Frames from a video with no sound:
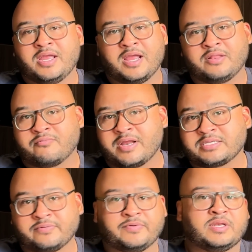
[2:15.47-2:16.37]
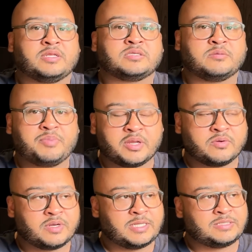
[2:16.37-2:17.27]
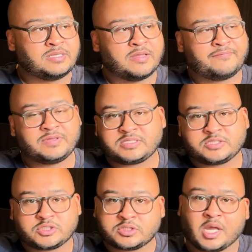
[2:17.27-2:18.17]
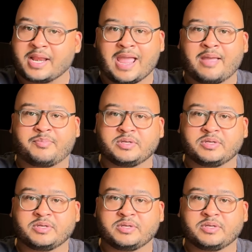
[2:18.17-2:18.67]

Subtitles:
and the rest of it into the Bitcoin ETF. And this is just going to happen.